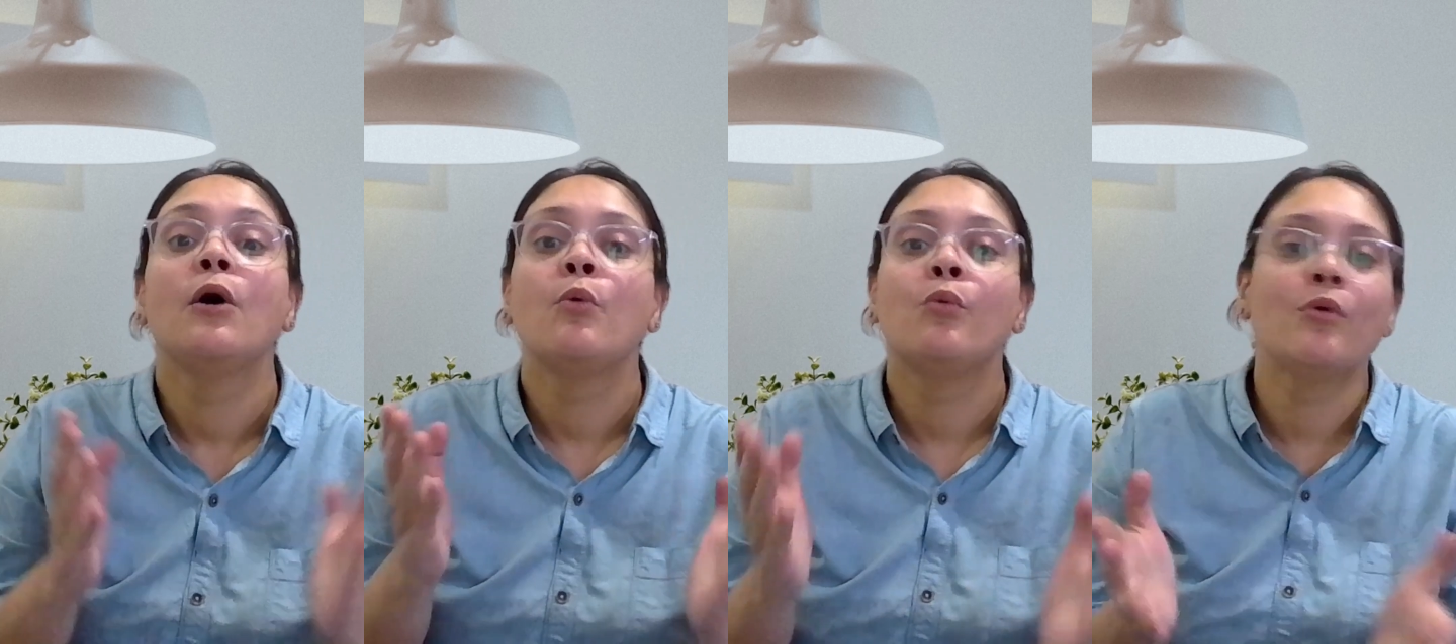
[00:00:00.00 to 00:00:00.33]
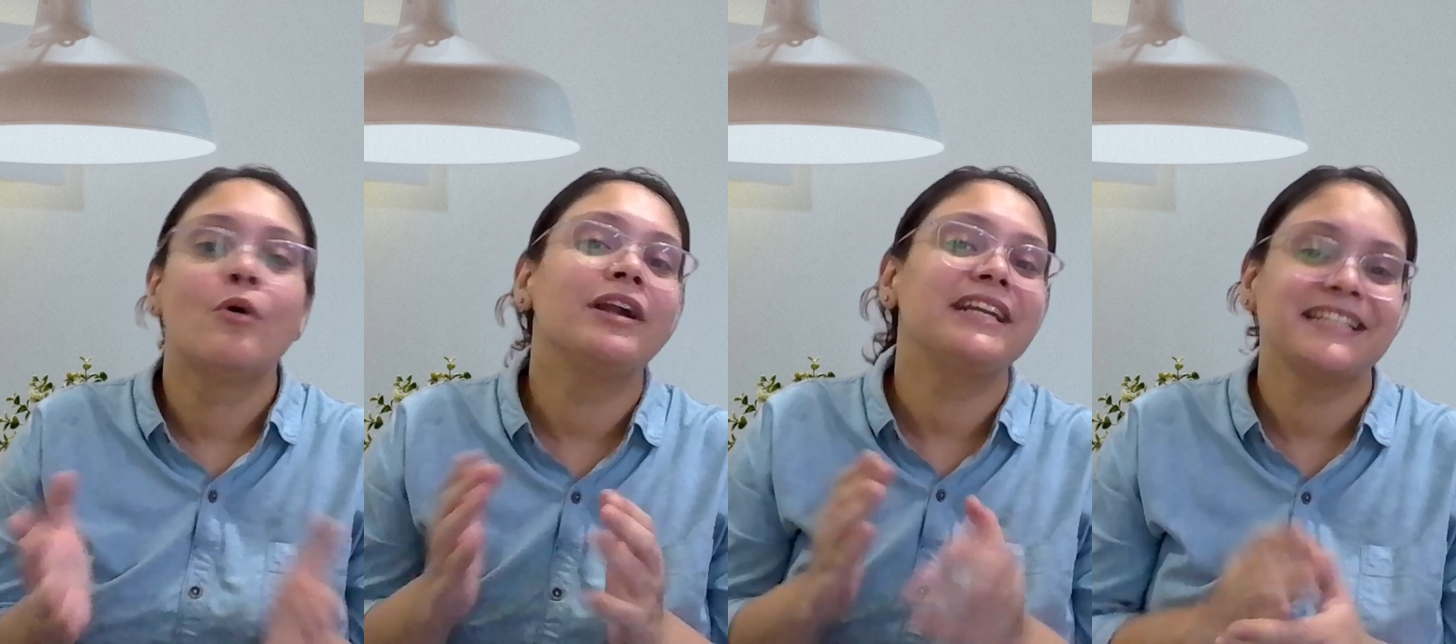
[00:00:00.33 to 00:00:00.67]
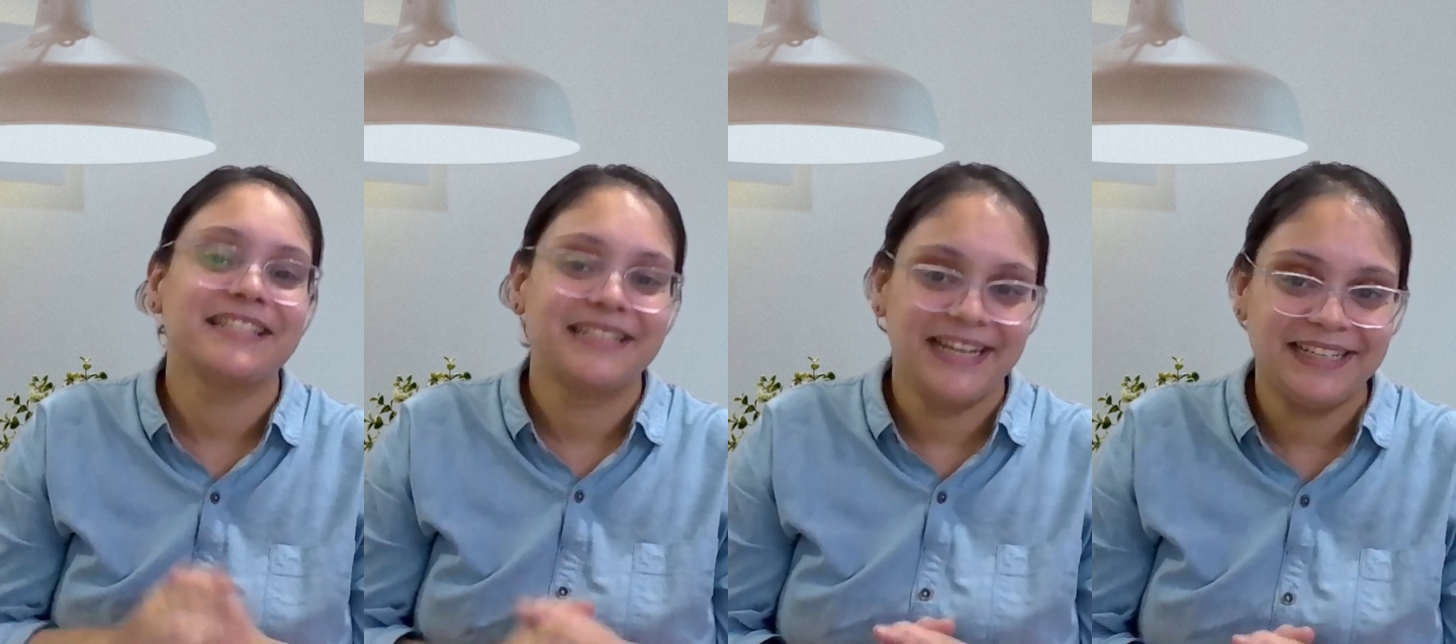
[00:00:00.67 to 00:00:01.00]
what
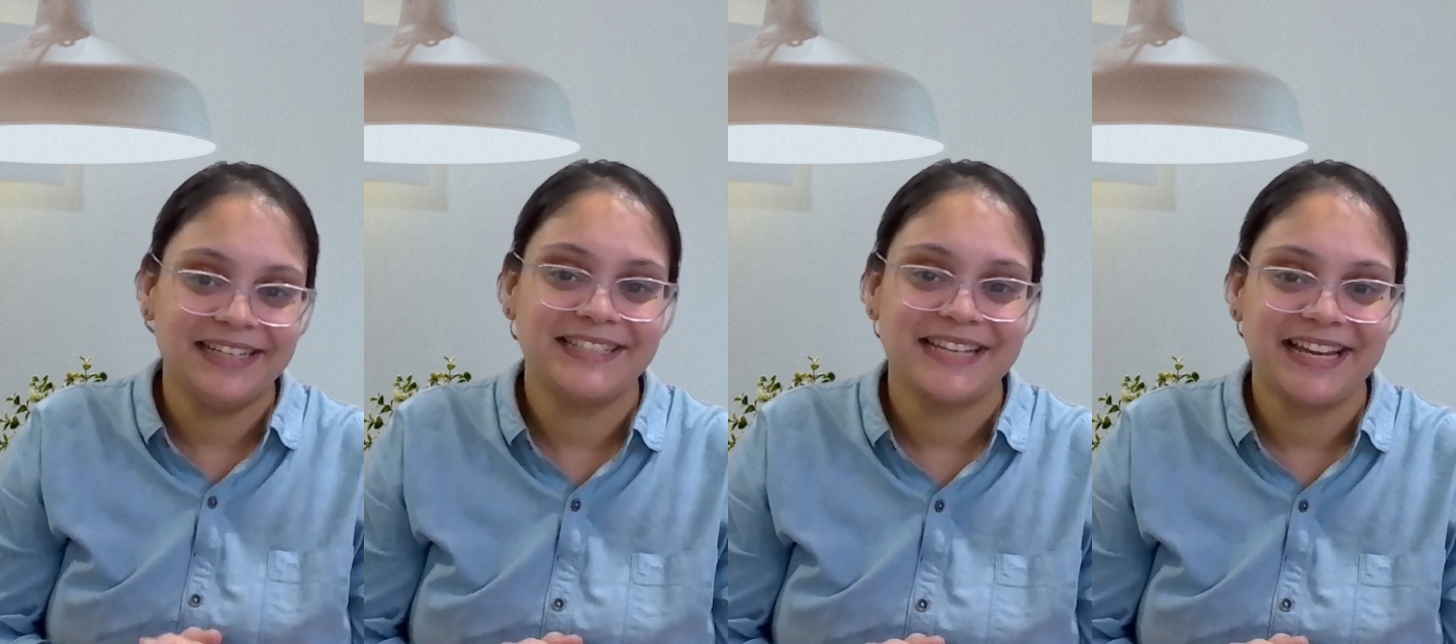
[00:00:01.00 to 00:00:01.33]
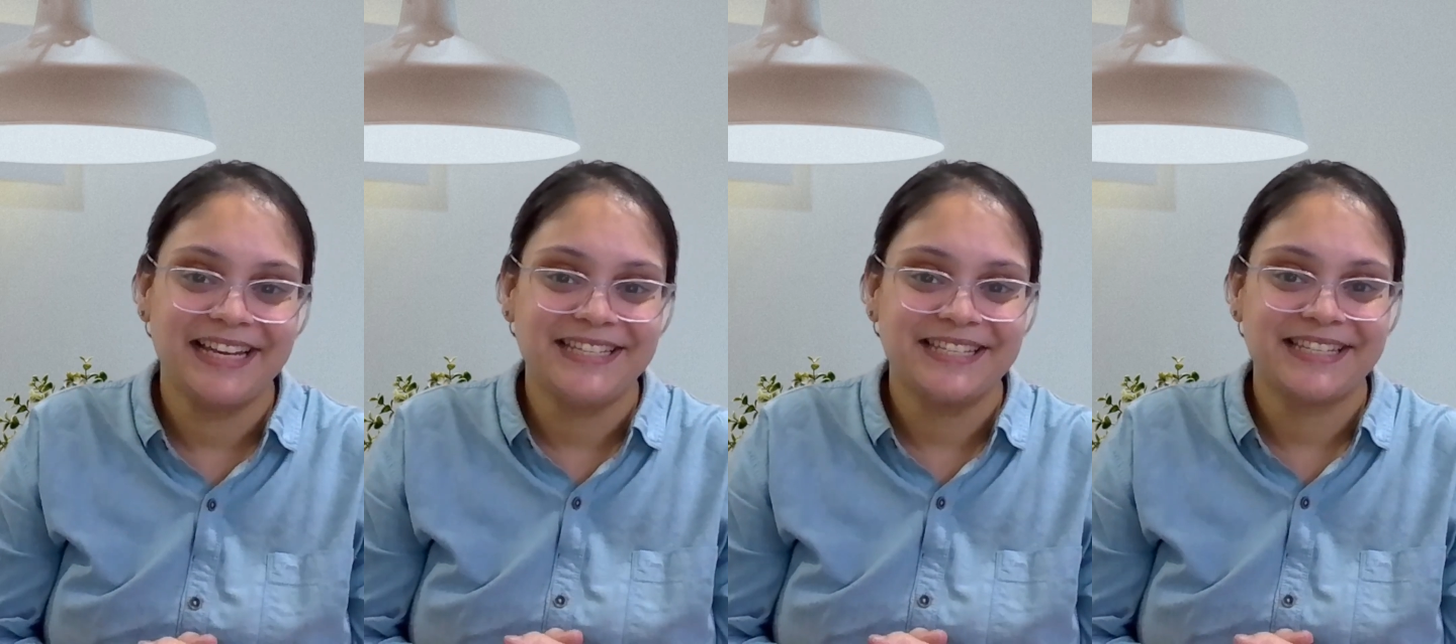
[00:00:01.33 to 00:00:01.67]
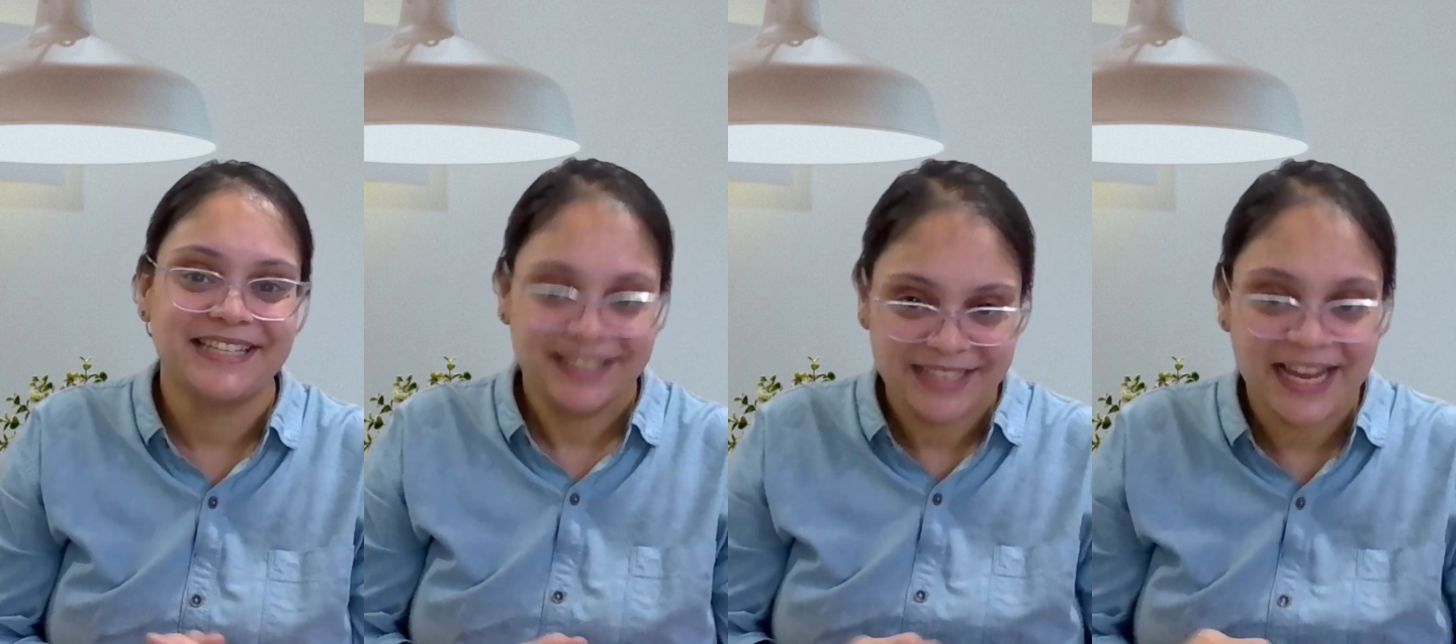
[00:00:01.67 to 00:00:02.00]
is data
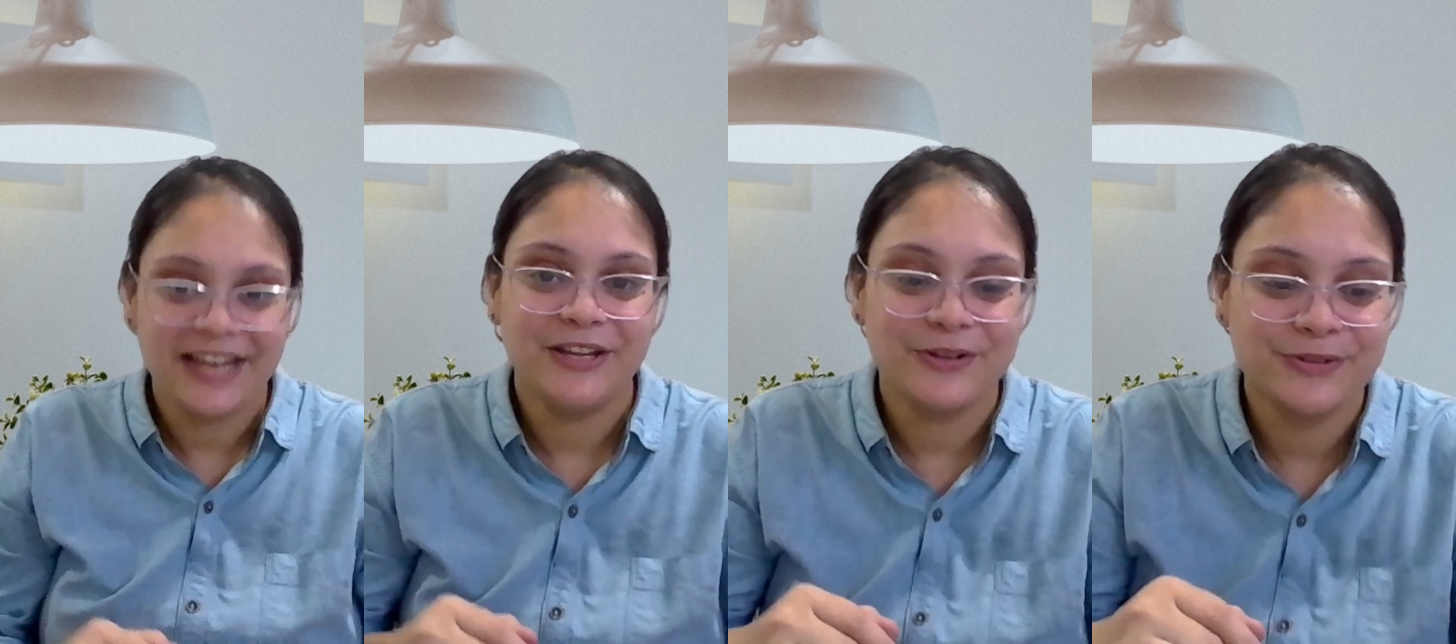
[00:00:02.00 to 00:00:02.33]
science. Thank you.